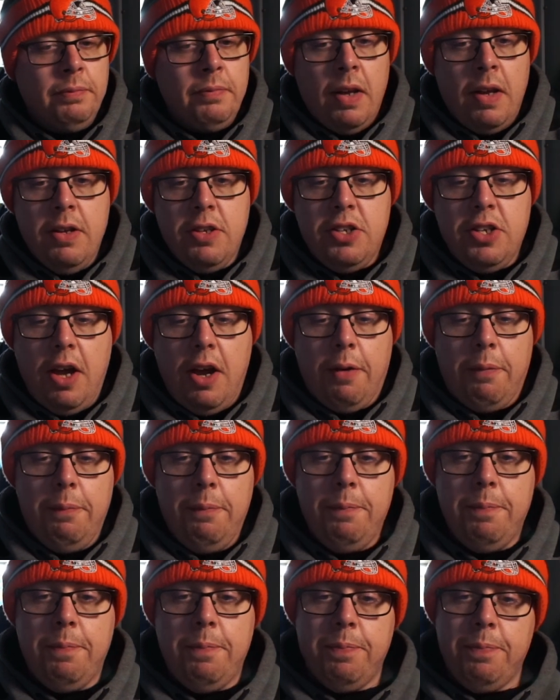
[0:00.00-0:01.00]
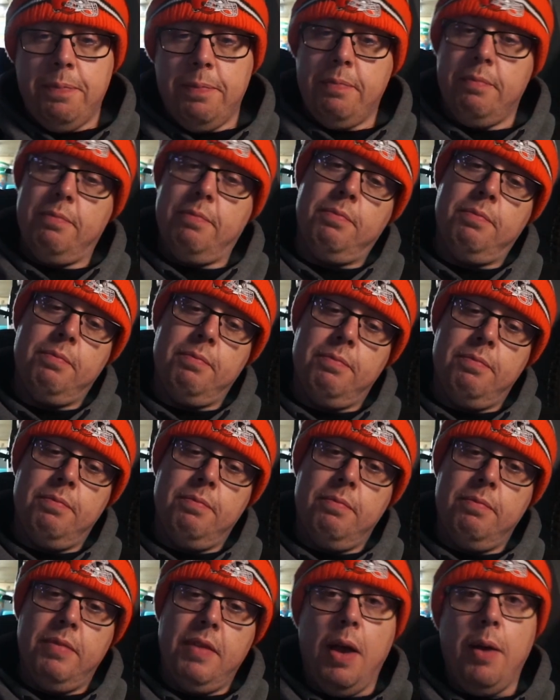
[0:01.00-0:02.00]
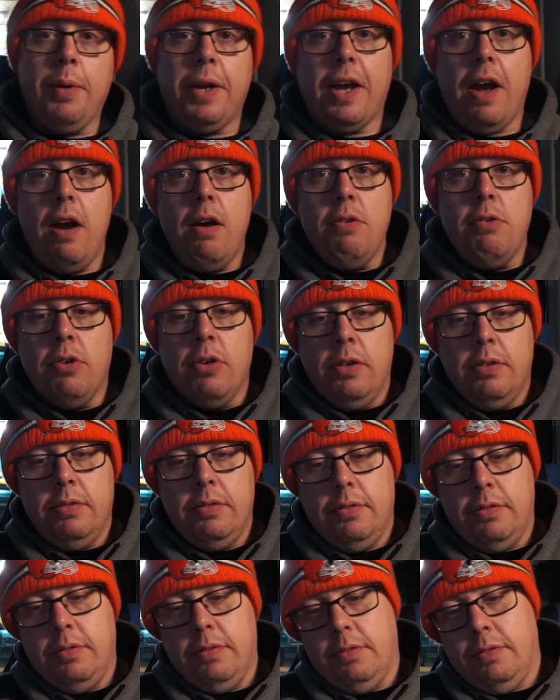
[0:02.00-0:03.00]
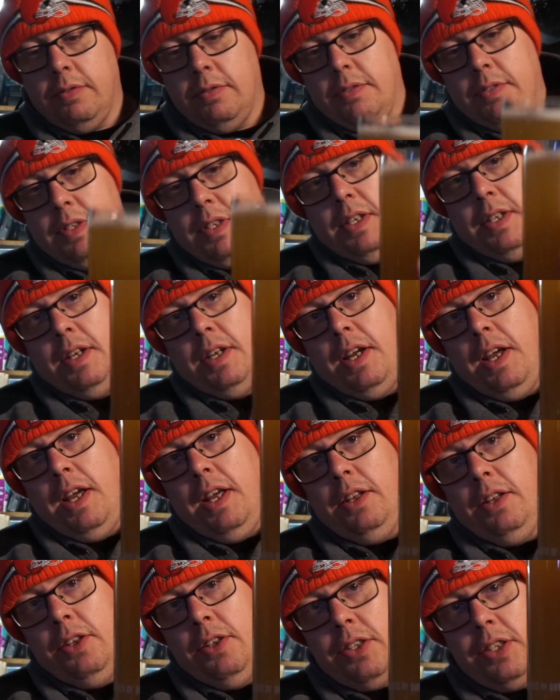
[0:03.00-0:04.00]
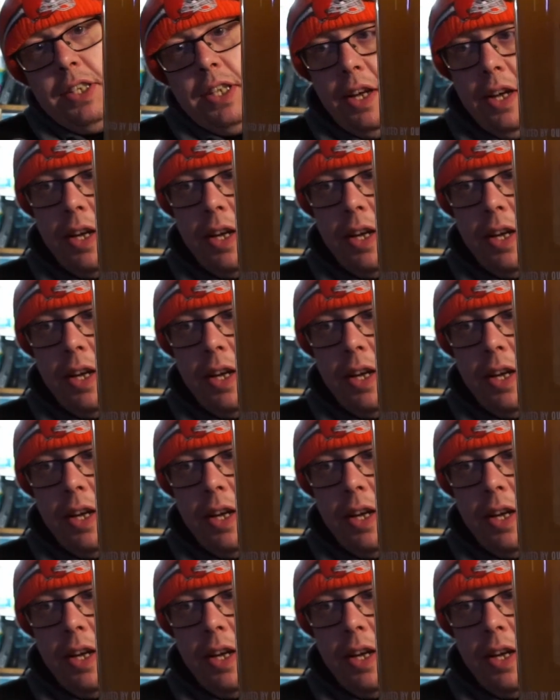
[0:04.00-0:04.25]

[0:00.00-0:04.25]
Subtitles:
So, there we go. It looks like